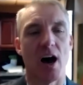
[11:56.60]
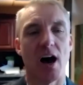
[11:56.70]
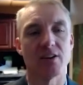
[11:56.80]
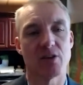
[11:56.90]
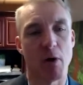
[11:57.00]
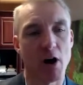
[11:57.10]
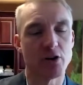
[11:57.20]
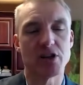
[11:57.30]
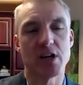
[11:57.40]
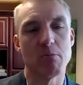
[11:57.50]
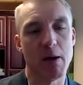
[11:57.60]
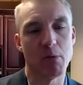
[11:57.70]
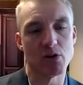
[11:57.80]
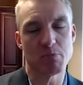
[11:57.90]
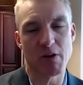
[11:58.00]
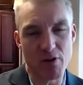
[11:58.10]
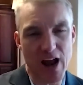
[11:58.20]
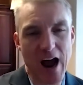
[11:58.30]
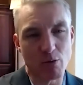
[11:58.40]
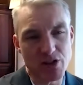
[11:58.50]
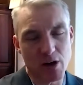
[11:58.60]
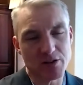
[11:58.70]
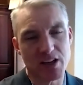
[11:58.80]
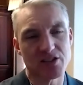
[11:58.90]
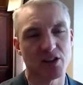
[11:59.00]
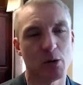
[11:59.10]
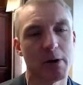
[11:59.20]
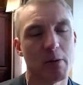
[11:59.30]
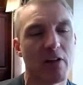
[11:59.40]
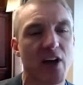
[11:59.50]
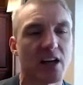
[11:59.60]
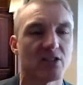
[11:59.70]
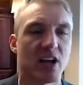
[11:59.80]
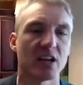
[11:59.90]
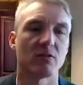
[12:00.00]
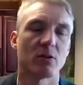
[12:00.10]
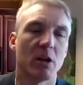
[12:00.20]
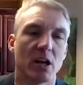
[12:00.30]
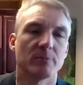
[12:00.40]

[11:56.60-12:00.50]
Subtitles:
some other team members. But for now, tell us a little bit about that executive committee.